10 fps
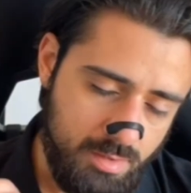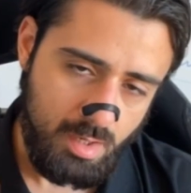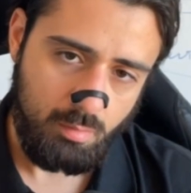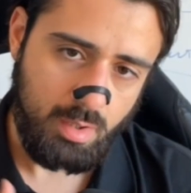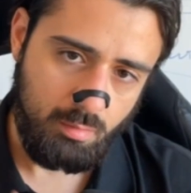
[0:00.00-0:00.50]

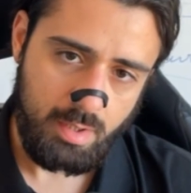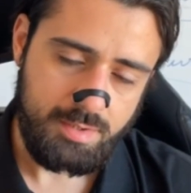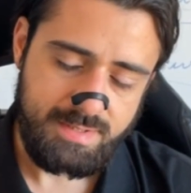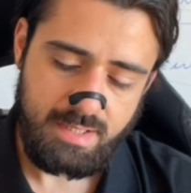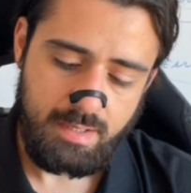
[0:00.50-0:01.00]
Now, what I want
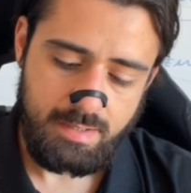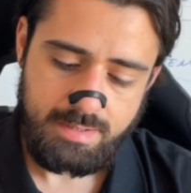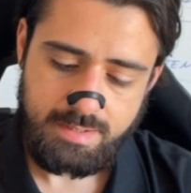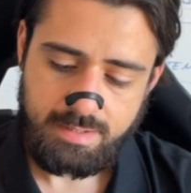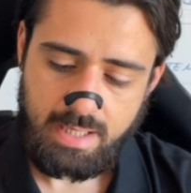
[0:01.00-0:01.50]
to say
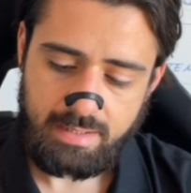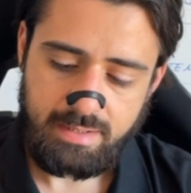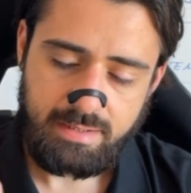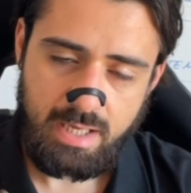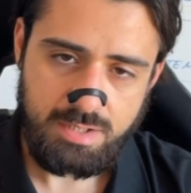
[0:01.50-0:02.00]
is that
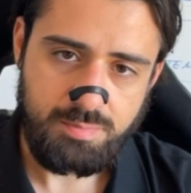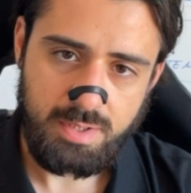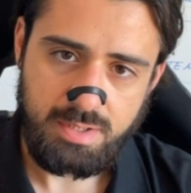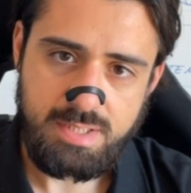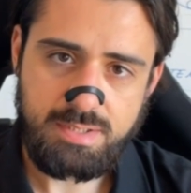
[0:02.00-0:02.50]

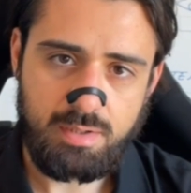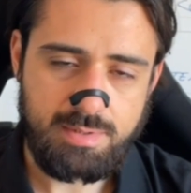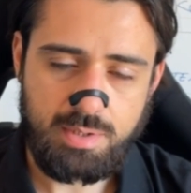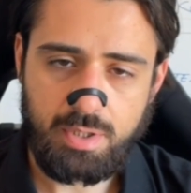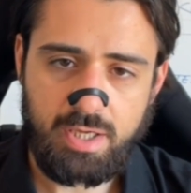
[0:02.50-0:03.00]
detachment is not
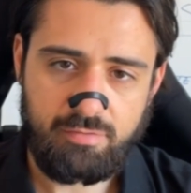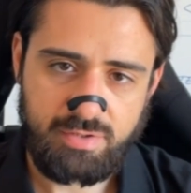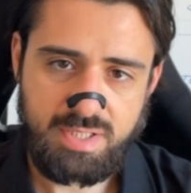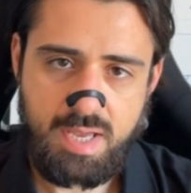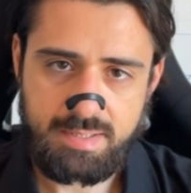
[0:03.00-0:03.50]
some kind of a
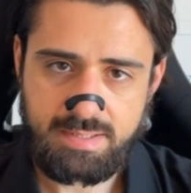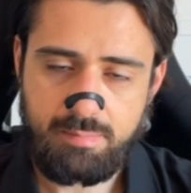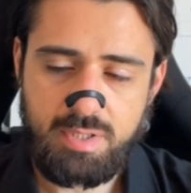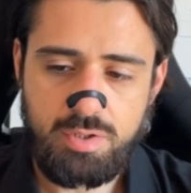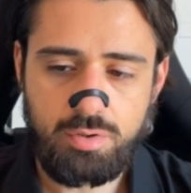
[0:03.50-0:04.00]
test. I
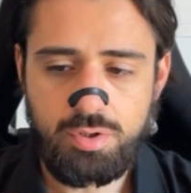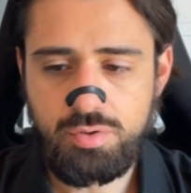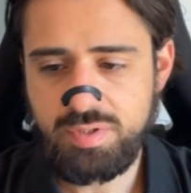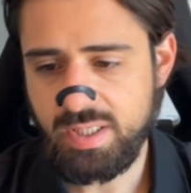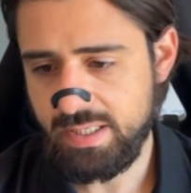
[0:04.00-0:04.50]
mean, you could
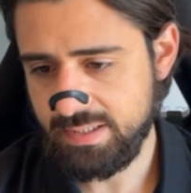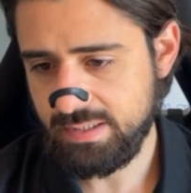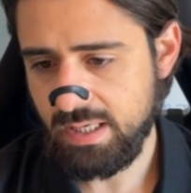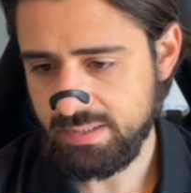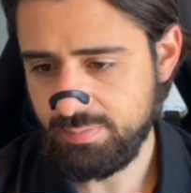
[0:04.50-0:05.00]
use it as a
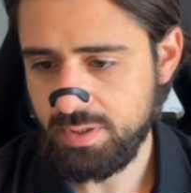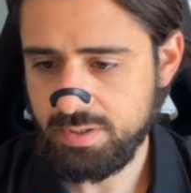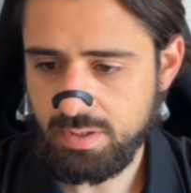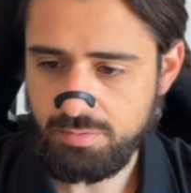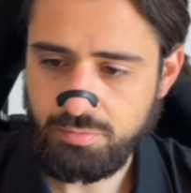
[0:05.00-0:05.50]
test, but it's
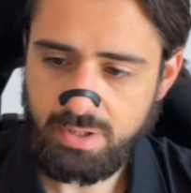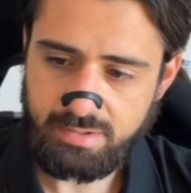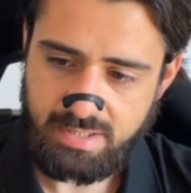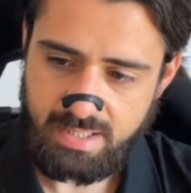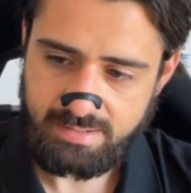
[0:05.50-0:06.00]
not a real
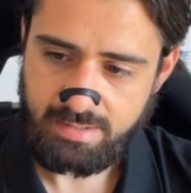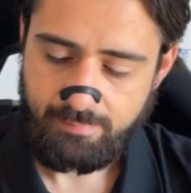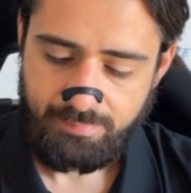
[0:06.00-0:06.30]
test.